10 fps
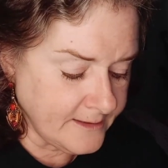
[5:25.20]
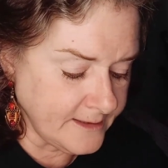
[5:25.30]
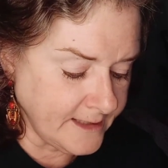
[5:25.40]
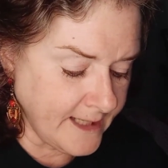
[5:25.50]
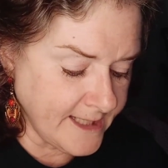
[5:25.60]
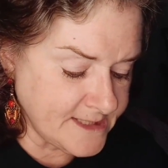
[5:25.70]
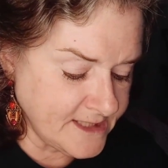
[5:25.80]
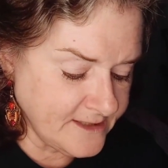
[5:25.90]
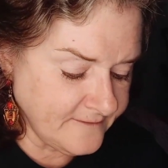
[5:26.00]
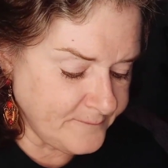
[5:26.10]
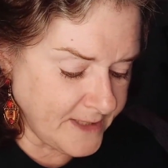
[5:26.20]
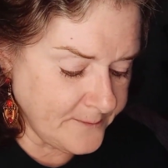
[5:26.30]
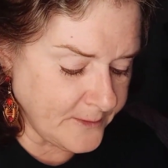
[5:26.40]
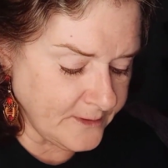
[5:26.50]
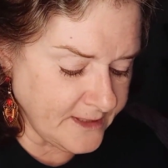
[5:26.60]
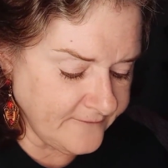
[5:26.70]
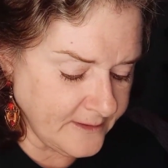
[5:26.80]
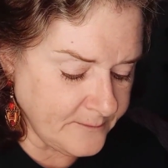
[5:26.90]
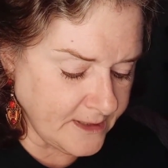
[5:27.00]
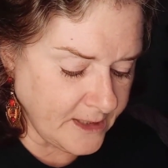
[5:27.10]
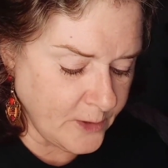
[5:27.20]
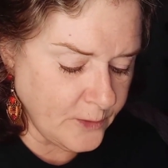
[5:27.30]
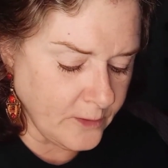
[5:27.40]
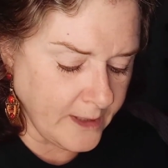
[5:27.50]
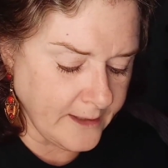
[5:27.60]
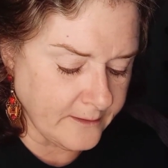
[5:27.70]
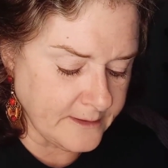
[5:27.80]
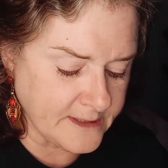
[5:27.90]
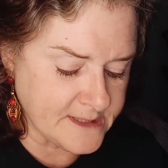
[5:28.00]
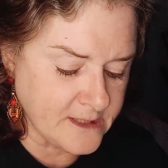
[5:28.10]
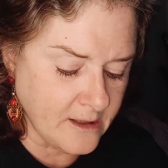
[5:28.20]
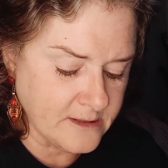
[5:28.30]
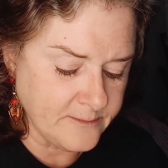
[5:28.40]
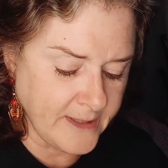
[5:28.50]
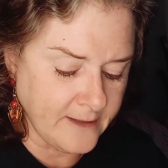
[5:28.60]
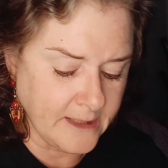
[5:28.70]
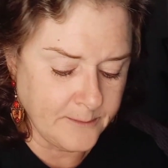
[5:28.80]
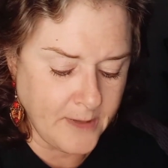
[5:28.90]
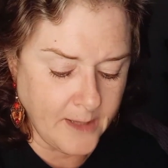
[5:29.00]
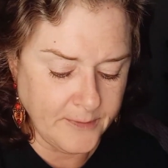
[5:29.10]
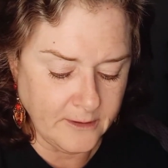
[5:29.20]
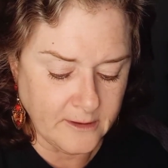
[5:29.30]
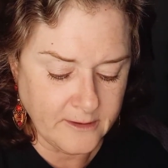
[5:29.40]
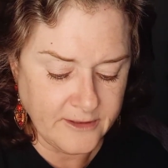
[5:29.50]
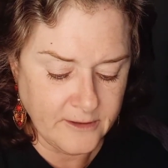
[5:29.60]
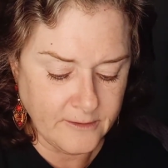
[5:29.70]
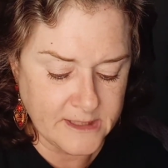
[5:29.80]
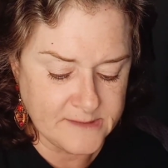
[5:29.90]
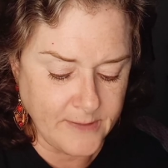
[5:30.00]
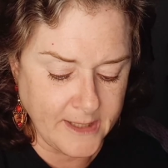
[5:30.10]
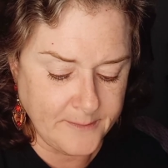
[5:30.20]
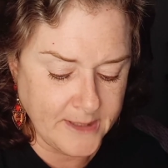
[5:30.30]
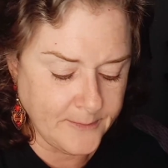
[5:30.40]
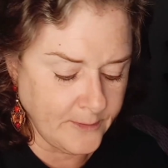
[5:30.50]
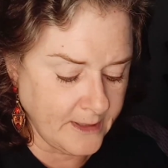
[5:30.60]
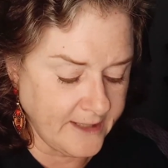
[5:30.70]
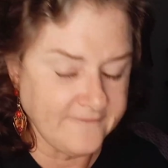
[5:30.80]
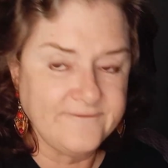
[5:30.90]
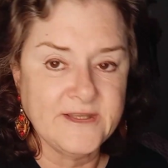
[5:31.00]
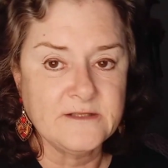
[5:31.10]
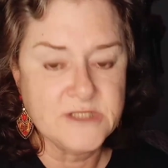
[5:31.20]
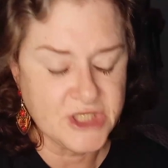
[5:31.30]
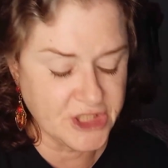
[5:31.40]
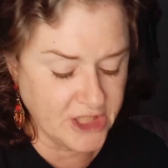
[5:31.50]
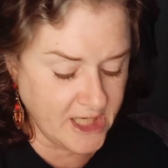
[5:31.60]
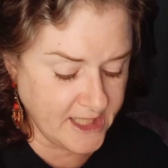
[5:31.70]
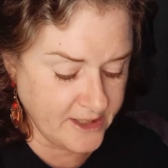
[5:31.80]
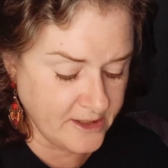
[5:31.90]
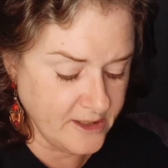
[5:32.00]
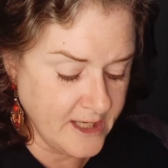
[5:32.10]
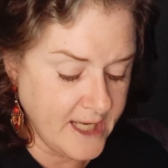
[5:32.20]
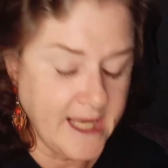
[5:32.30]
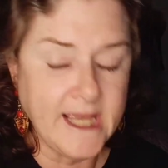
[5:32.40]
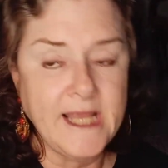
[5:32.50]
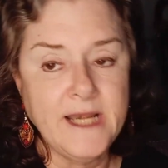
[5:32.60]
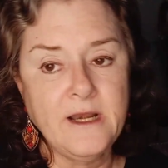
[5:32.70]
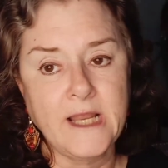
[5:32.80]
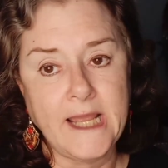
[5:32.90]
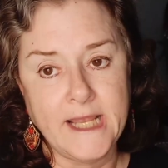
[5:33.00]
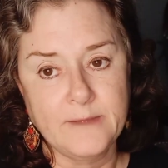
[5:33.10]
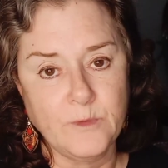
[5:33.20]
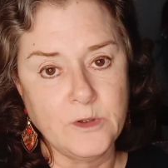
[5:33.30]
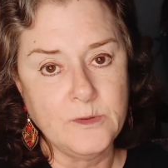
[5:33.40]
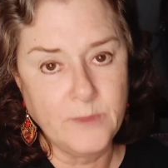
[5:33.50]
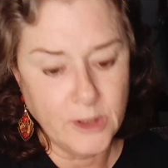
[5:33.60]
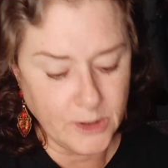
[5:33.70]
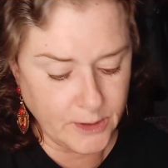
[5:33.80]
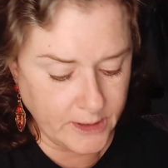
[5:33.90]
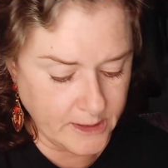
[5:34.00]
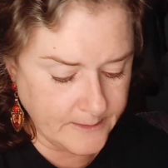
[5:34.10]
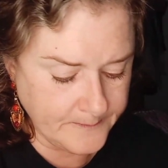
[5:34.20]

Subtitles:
The idea of people living below ground is talked about in popular theories by people like Phil Schneider and Admiral Byrd.